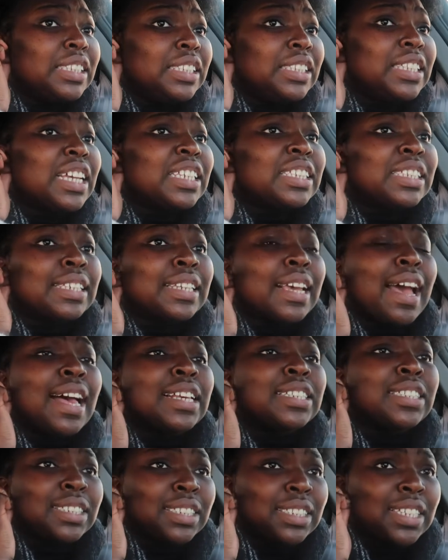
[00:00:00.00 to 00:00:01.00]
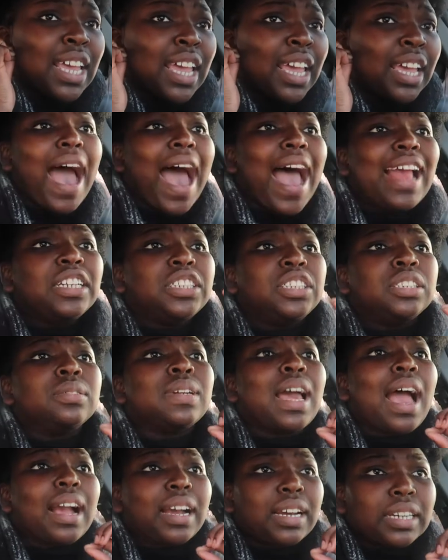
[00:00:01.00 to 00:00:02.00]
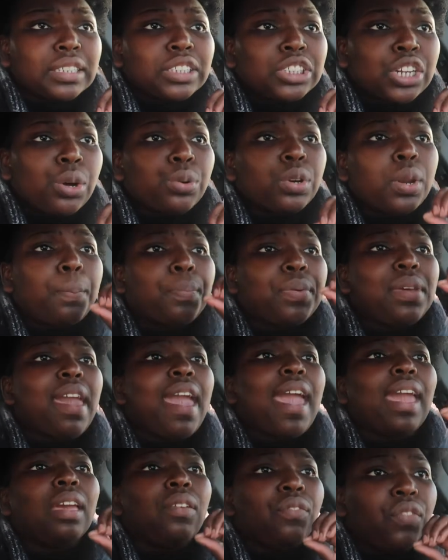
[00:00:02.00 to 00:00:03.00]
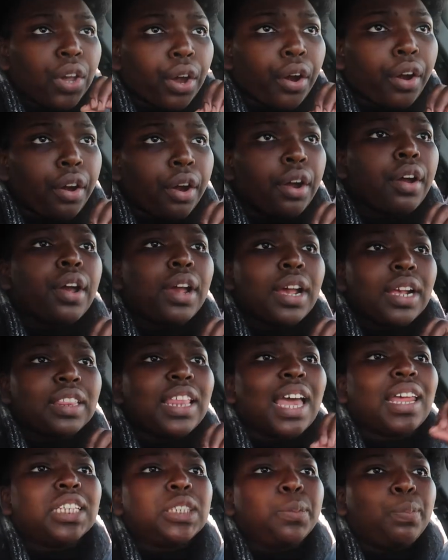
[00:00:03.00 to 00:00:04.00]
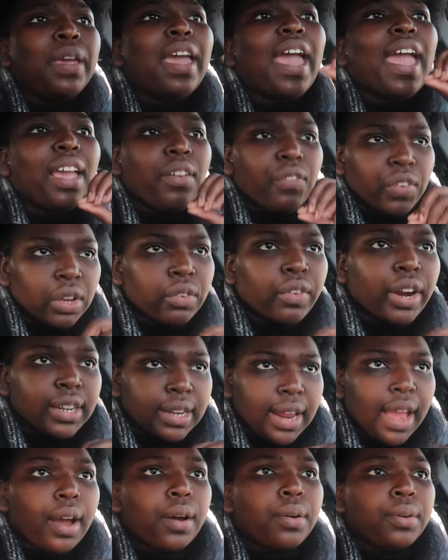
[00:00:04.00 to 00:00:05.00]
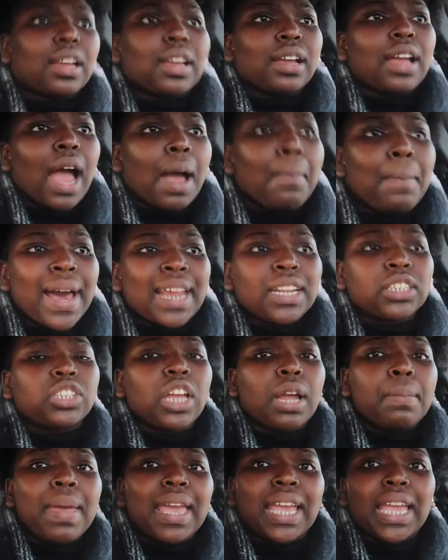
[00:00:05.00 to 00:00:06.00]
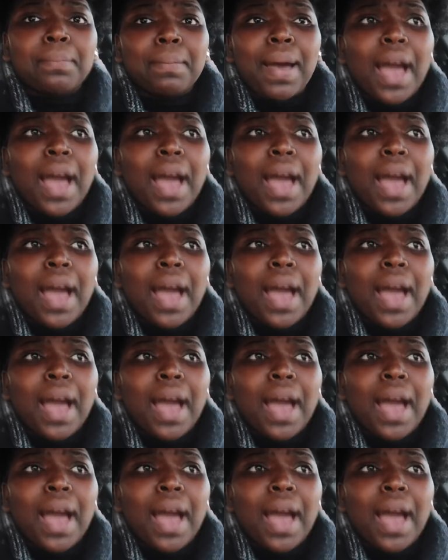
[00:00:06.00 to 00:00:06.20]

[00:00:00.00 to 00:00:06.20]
disgusting. I do not condone the behavior that is behaving right now. I'm about to start making